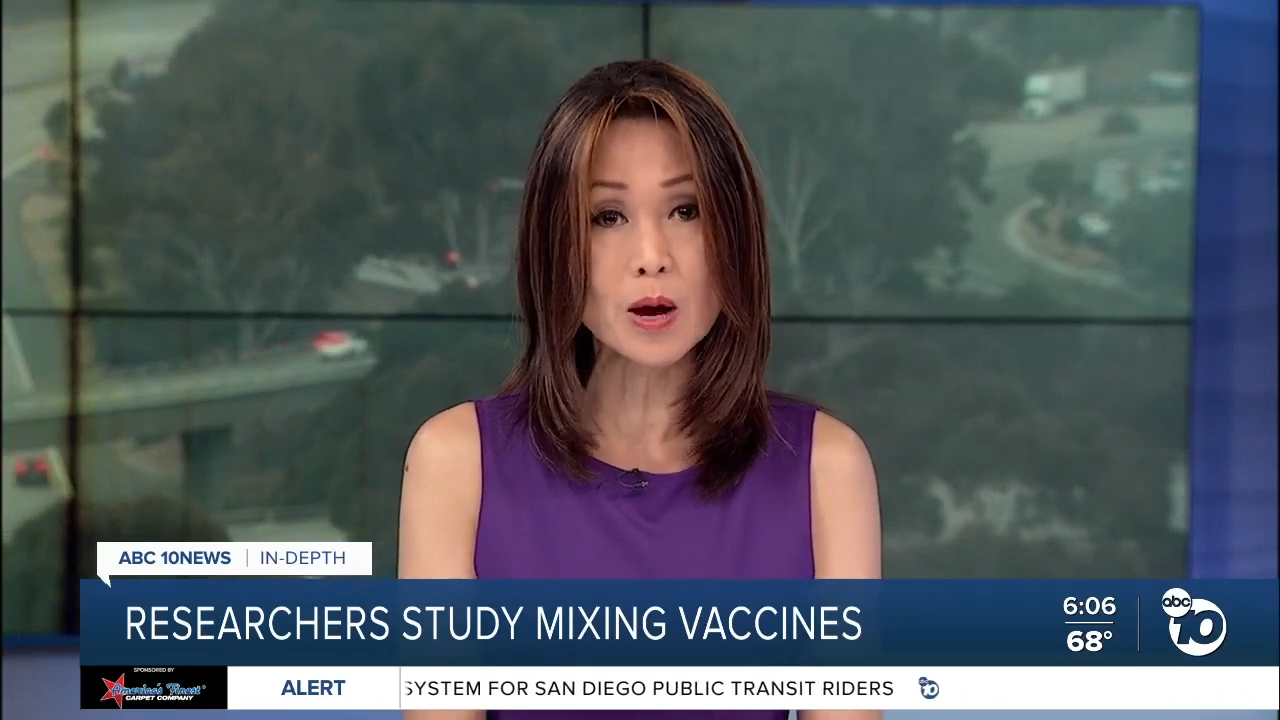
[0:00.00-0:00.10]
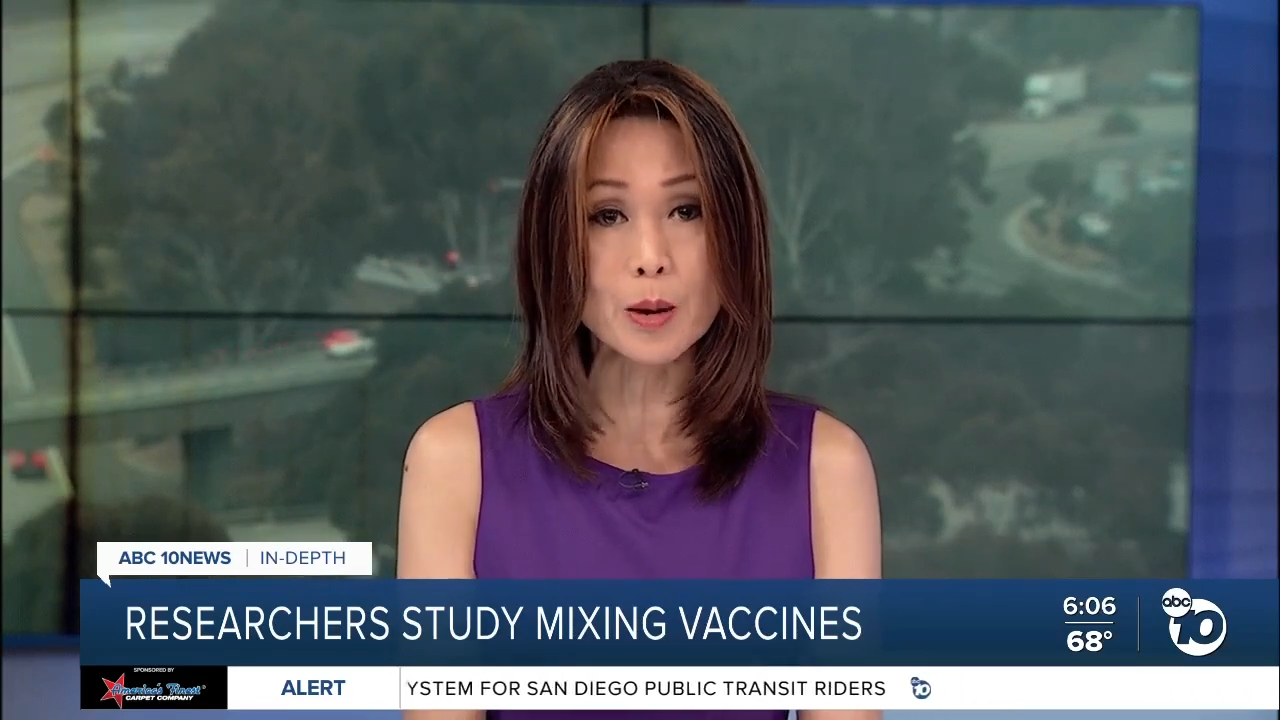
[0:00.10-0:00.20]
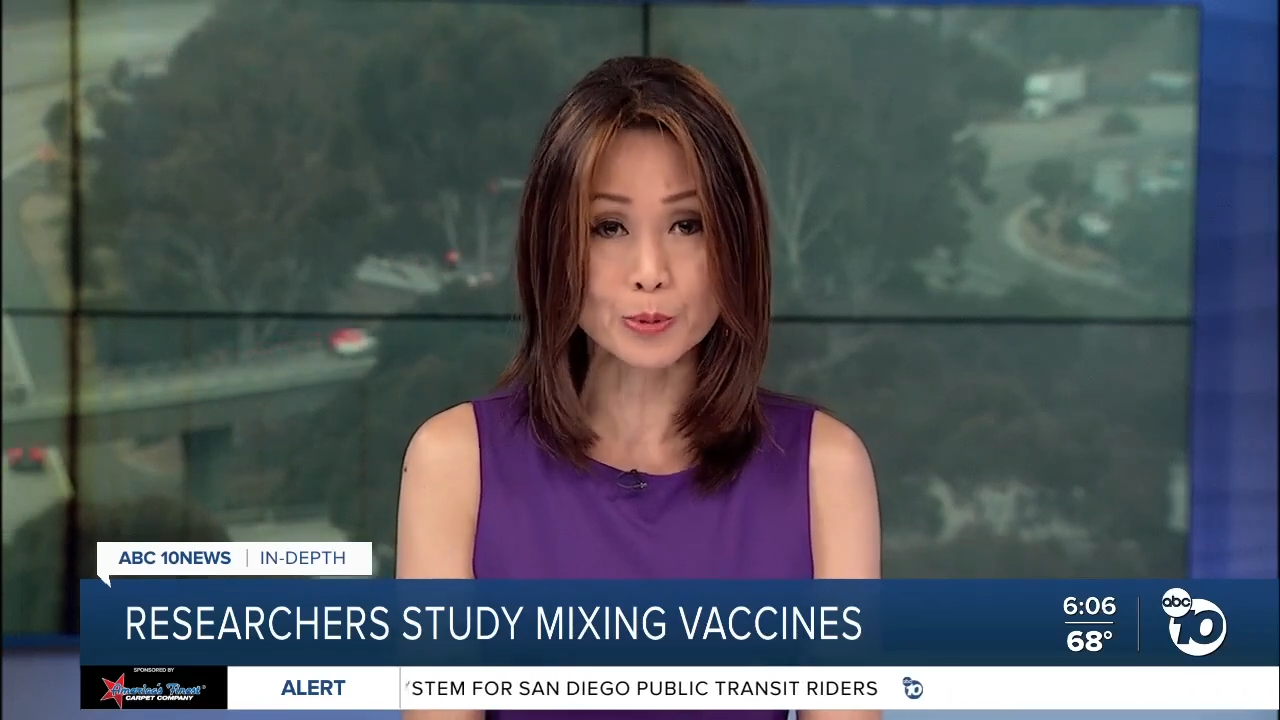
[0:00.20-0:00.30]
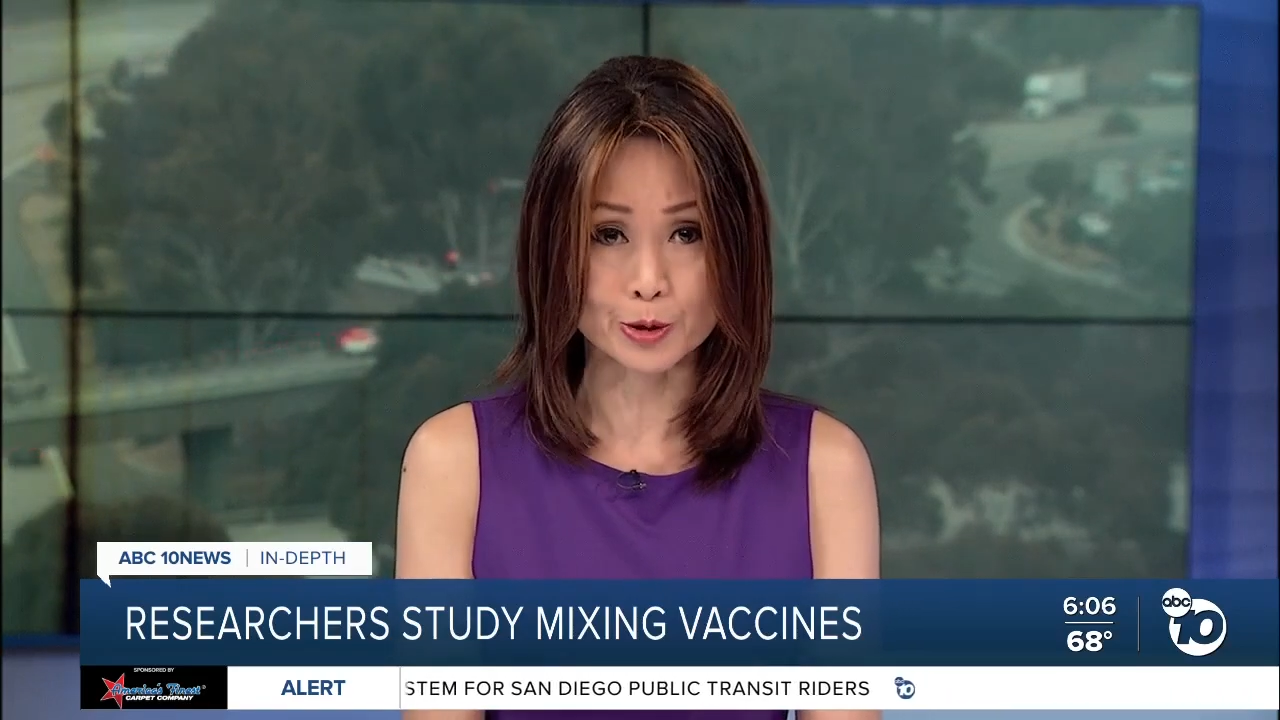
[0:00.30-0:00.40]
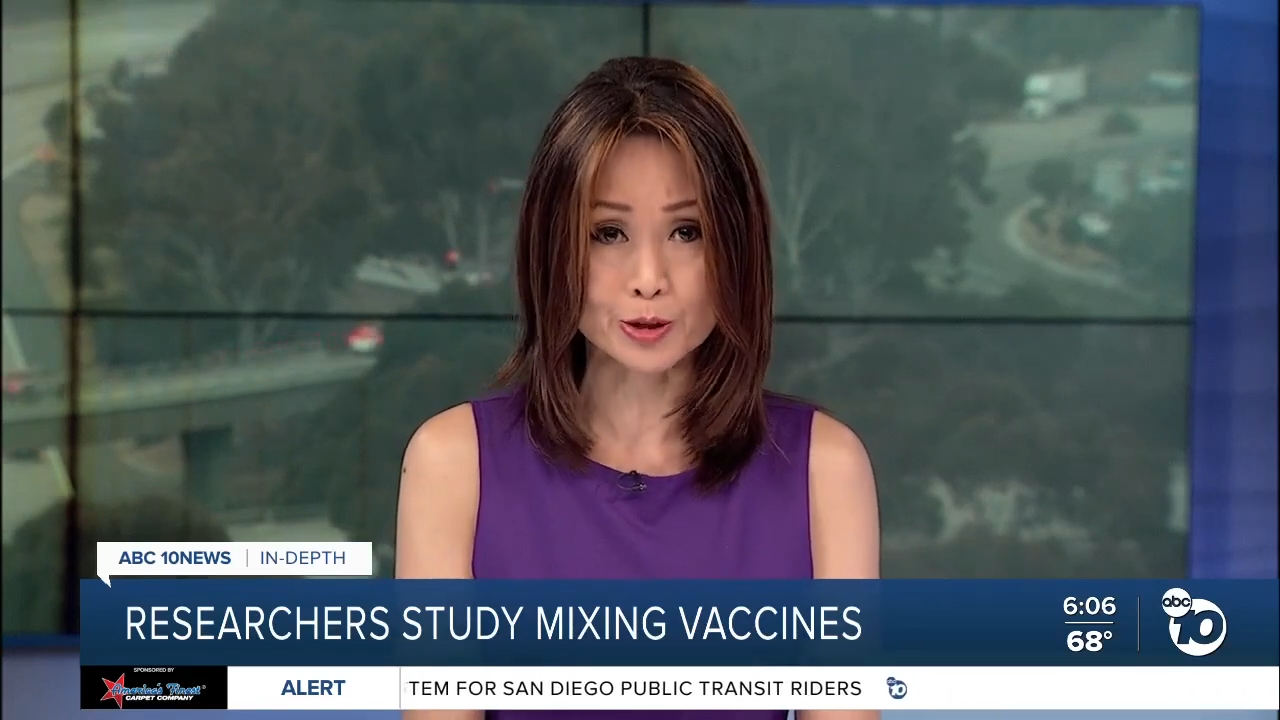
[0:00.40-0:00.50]

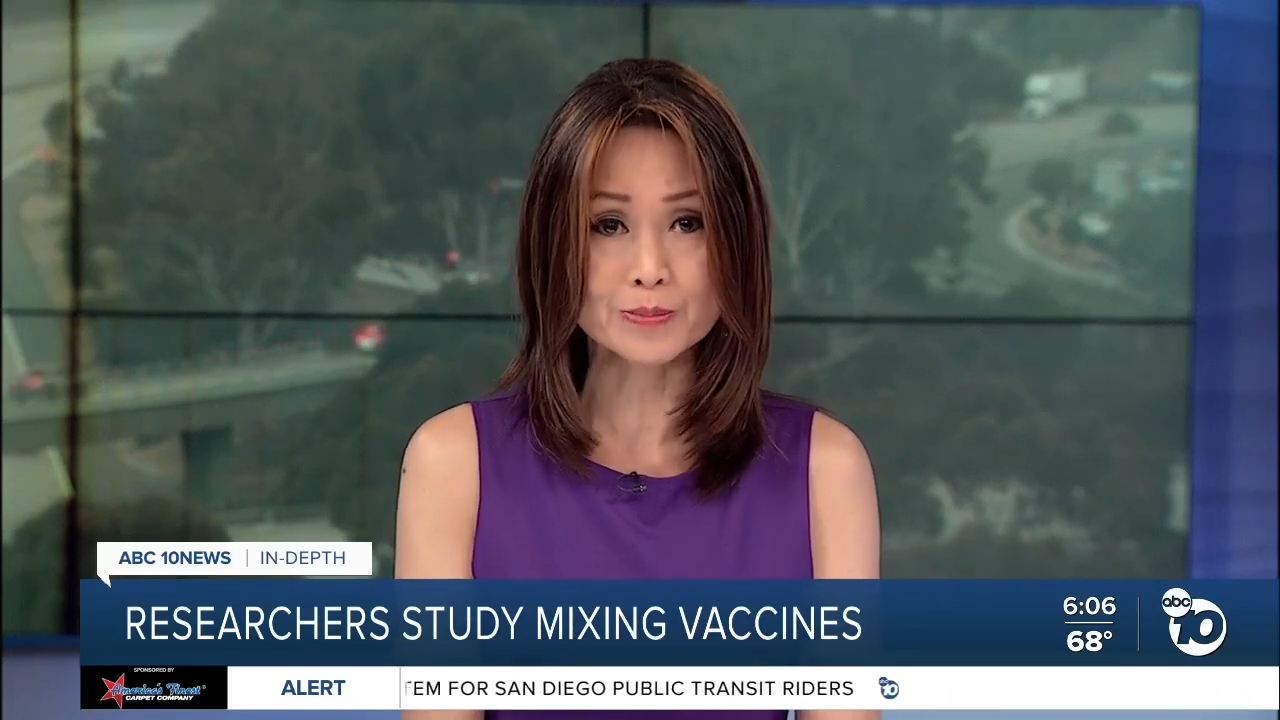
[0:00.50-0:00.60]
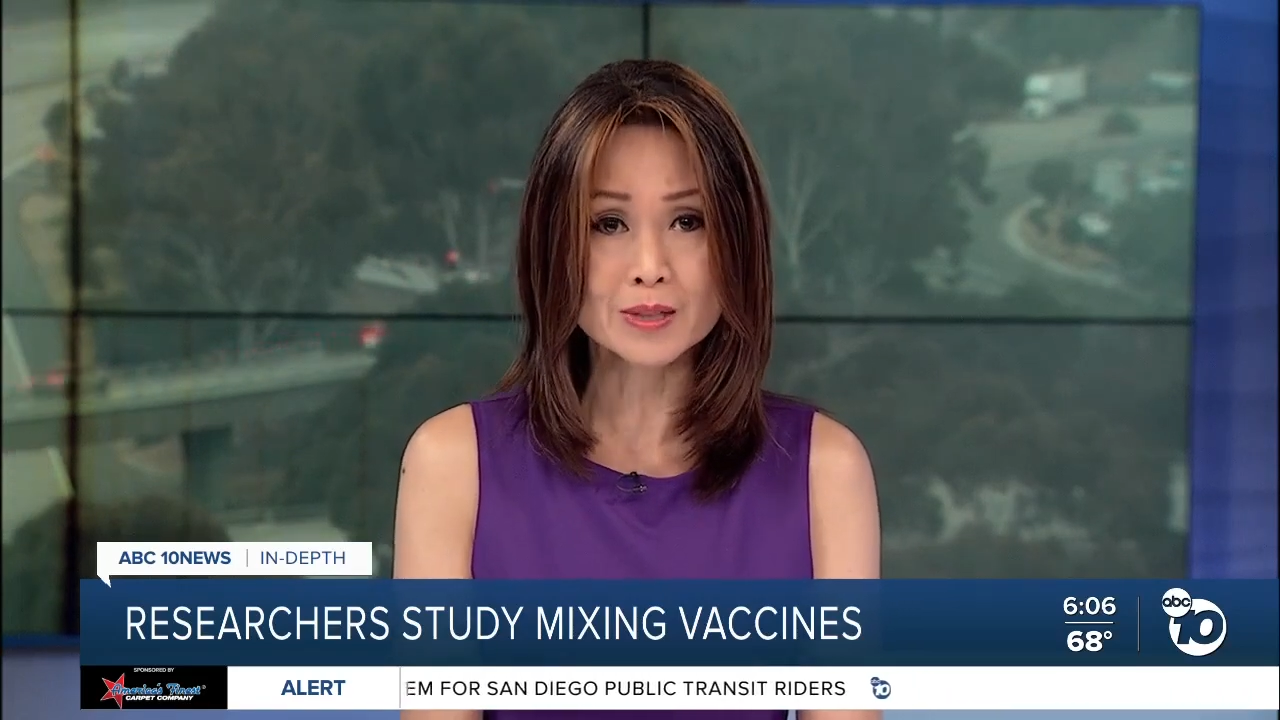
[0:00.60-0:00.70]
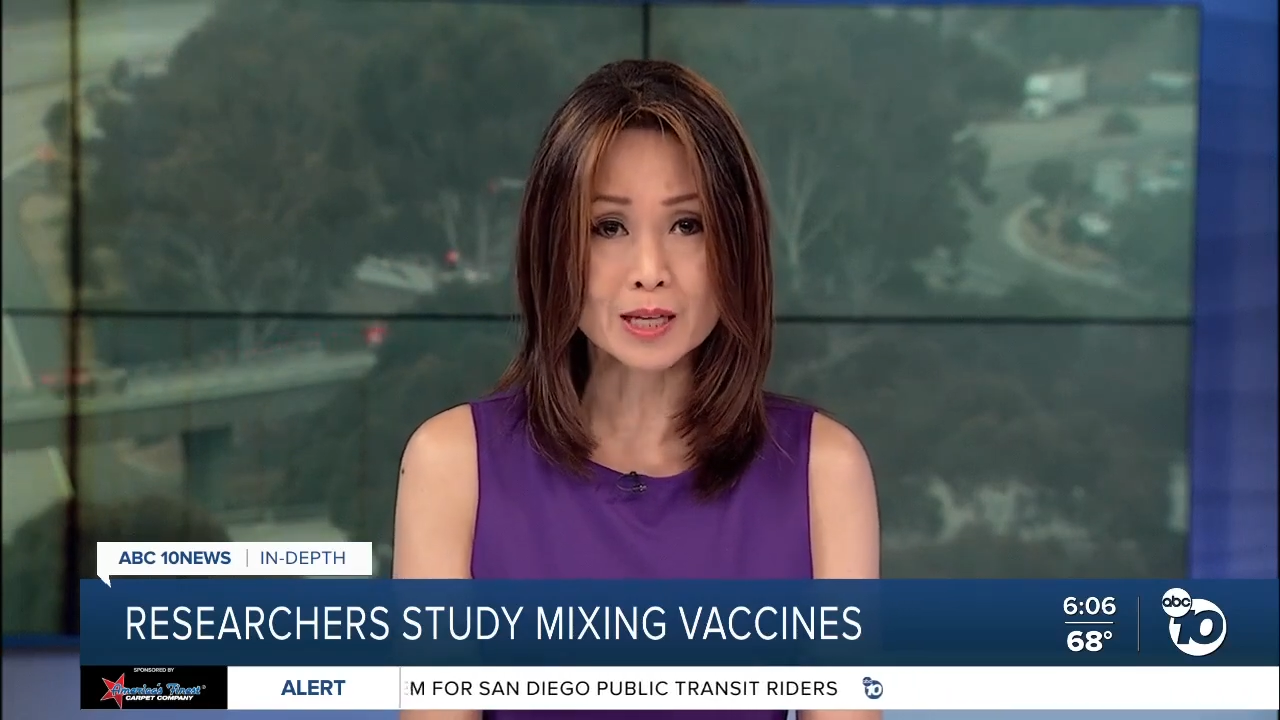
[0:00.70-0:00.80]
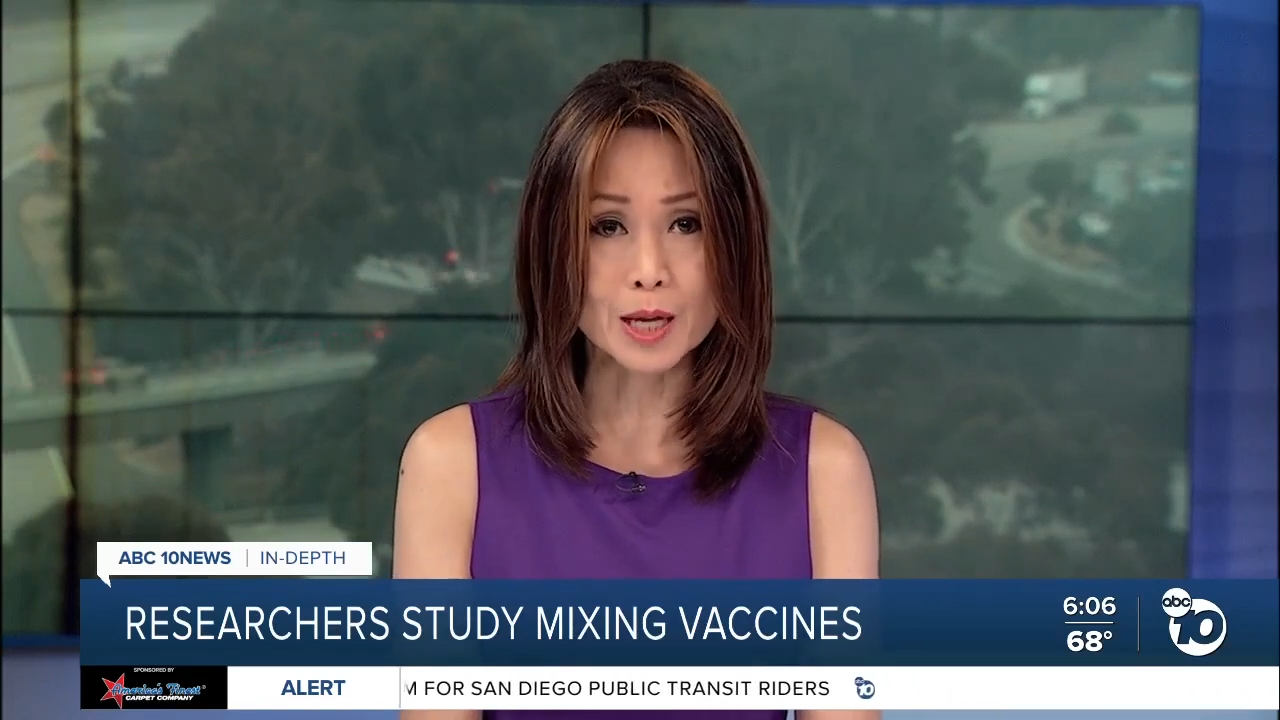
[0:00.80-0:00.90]
popular.